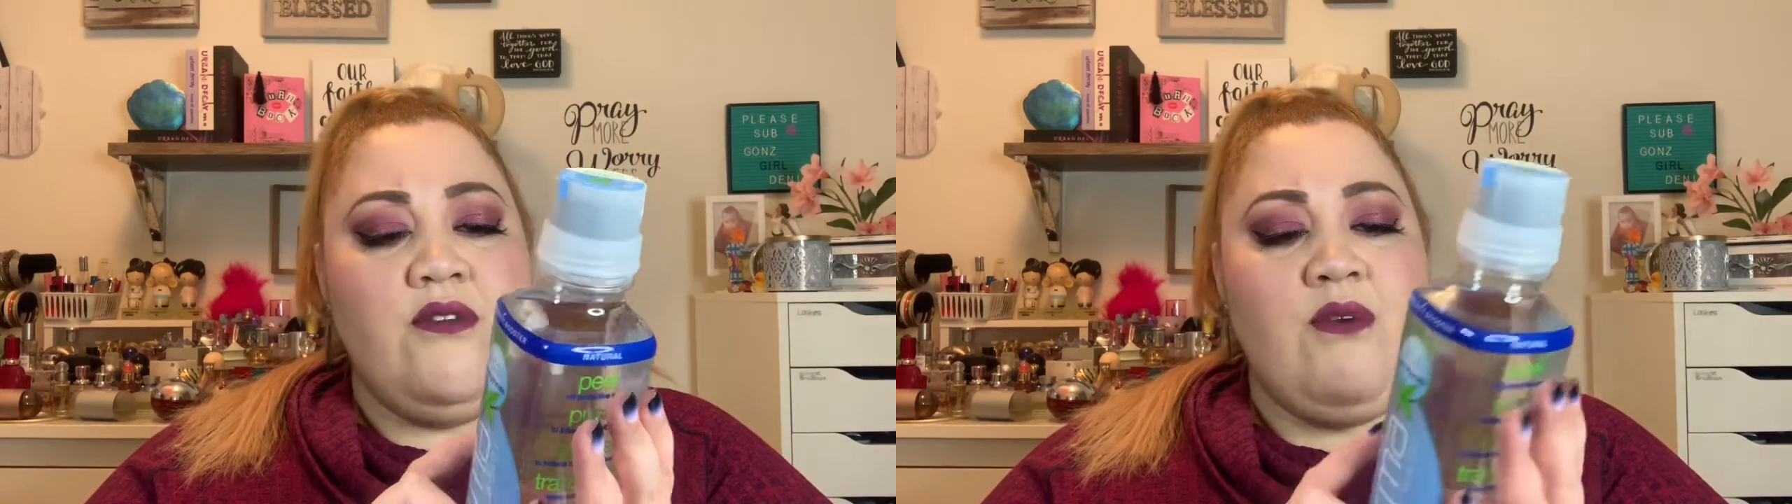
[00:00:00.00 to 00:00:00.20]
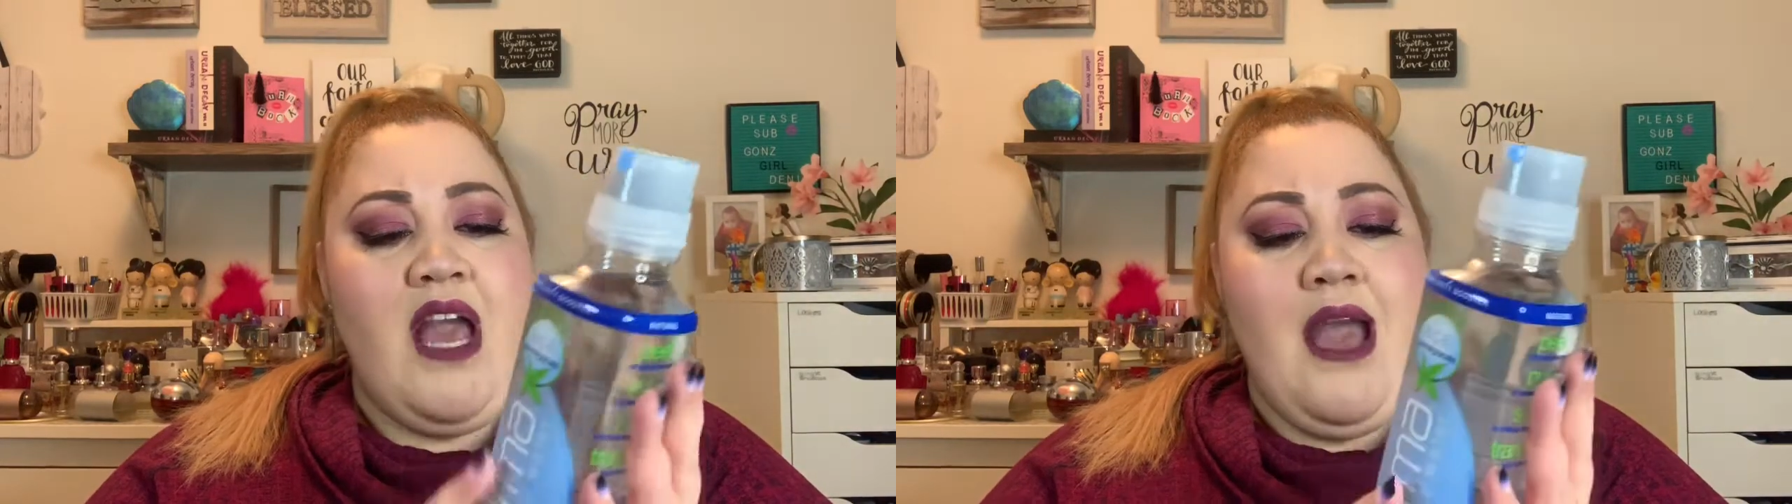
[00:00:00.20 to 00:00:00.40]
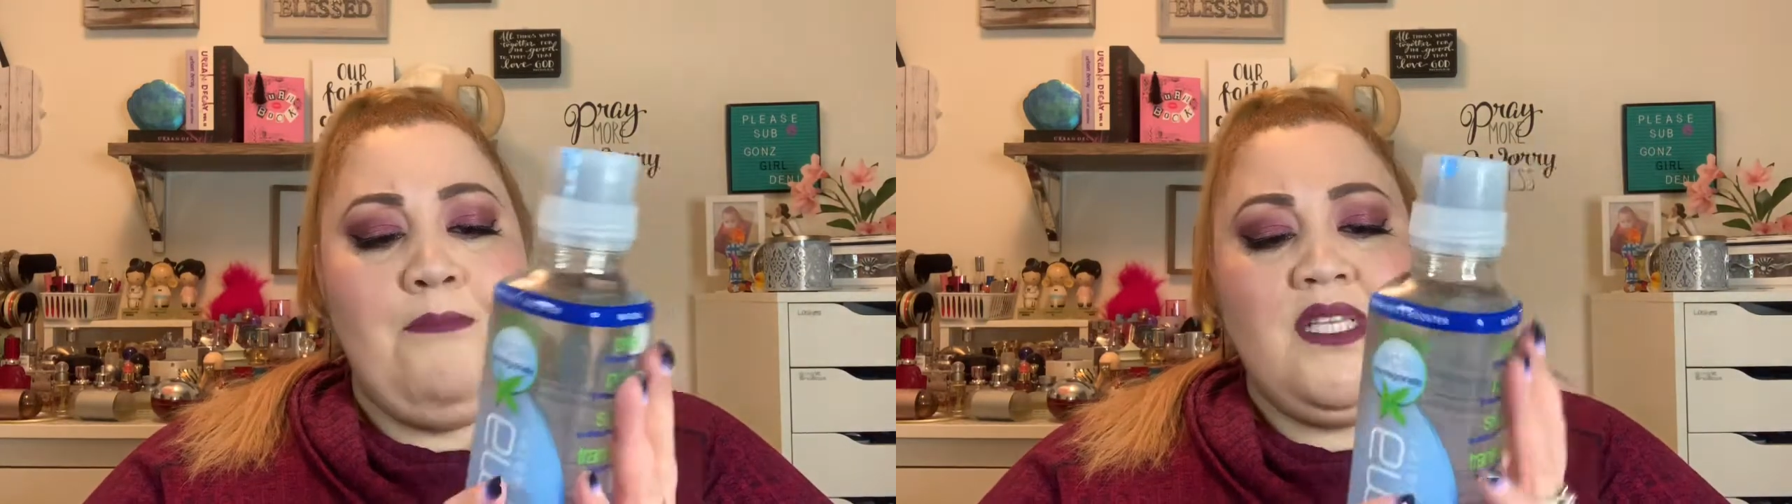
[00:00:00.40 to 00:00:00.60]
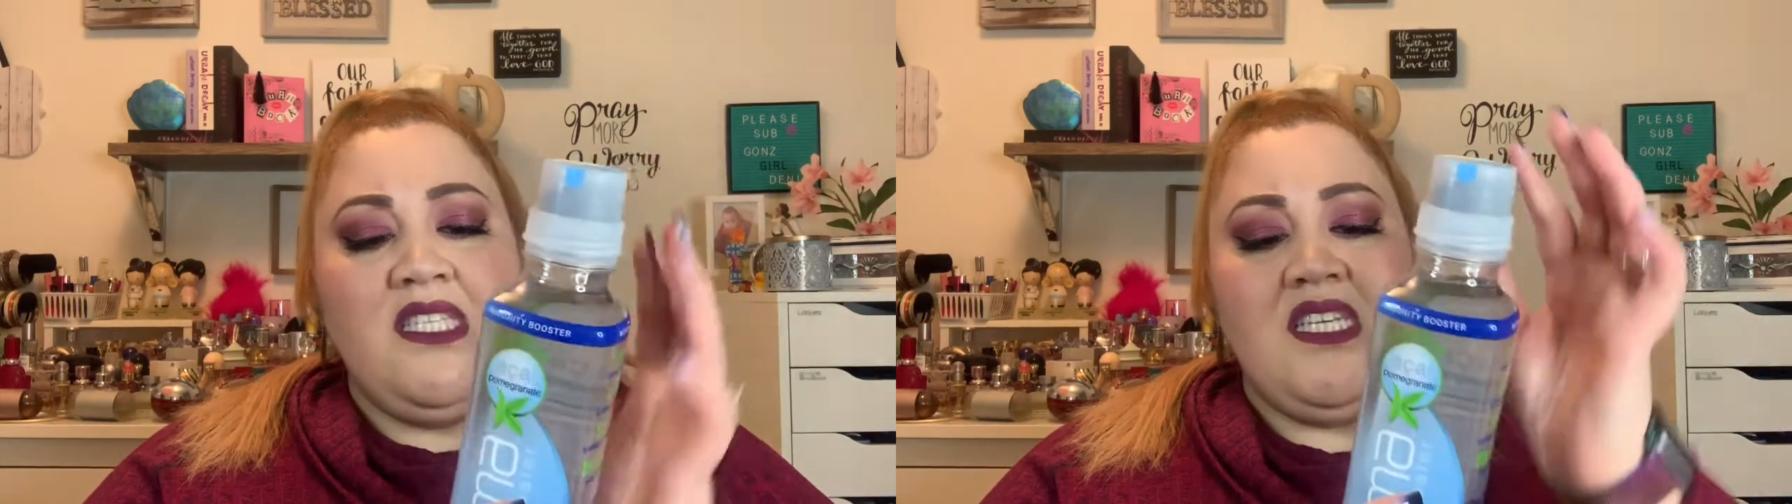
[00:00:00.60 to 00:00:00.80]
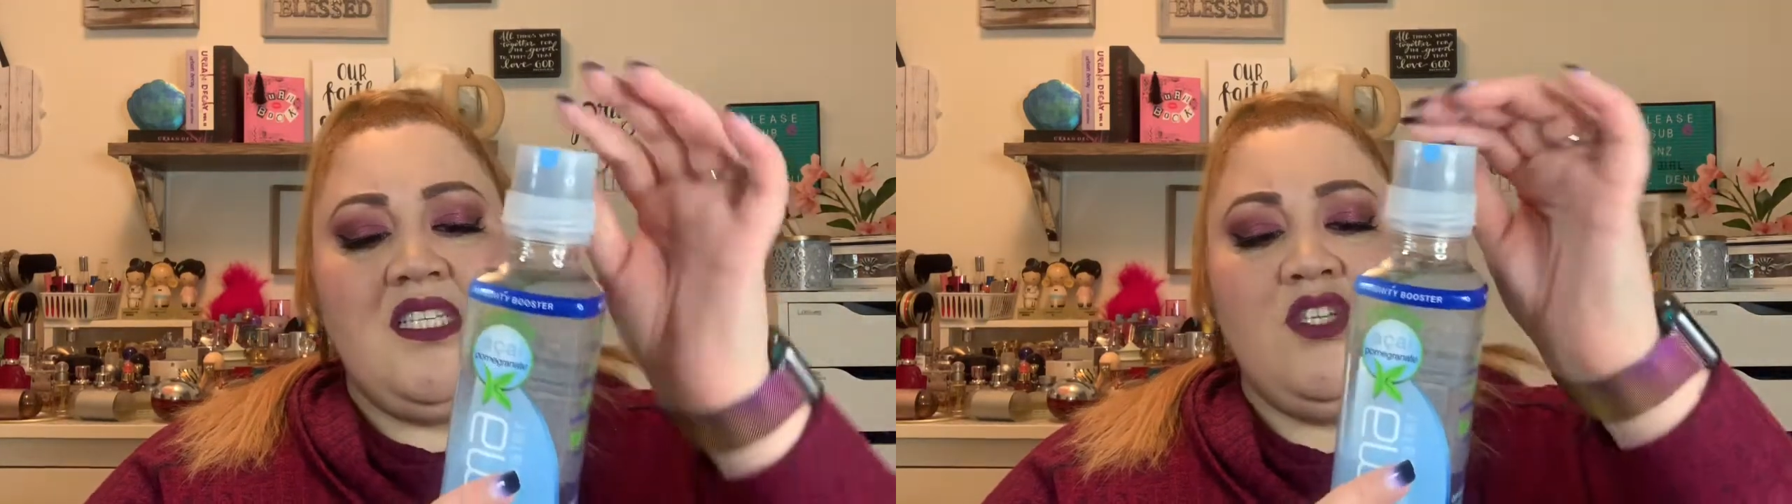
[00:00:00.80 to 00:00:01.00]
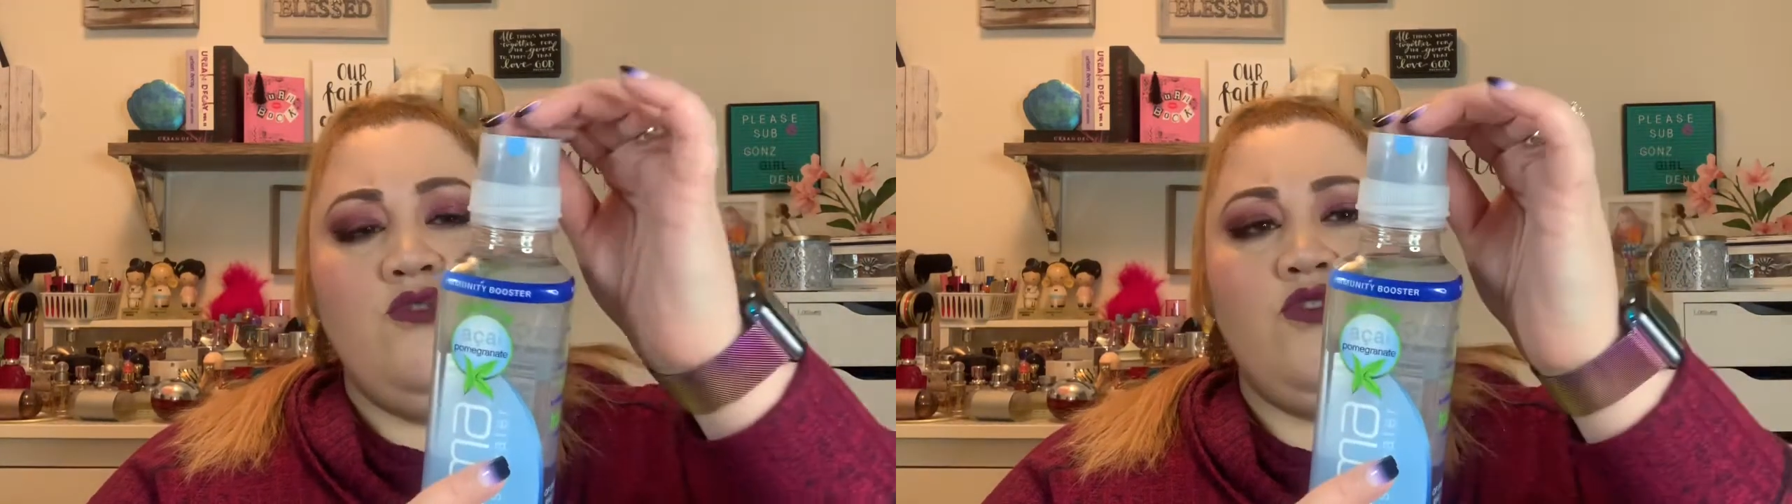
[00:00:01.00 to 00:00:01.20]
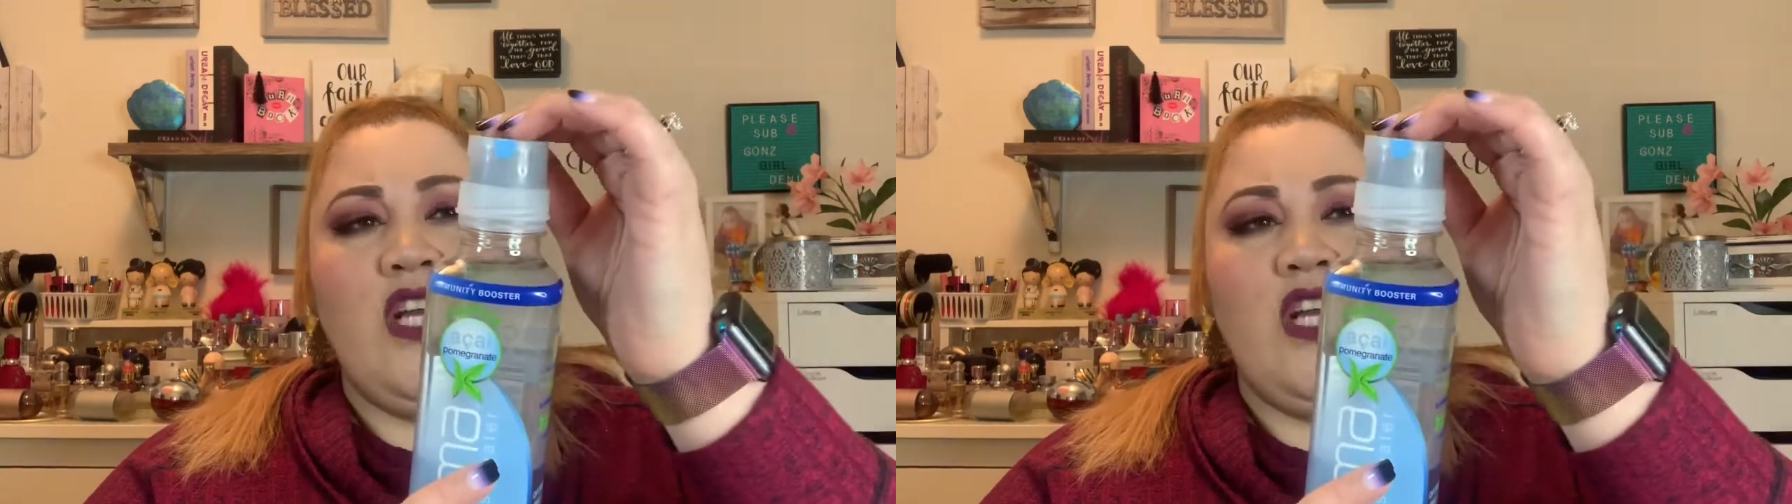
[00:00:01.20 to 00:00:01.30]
what happens is you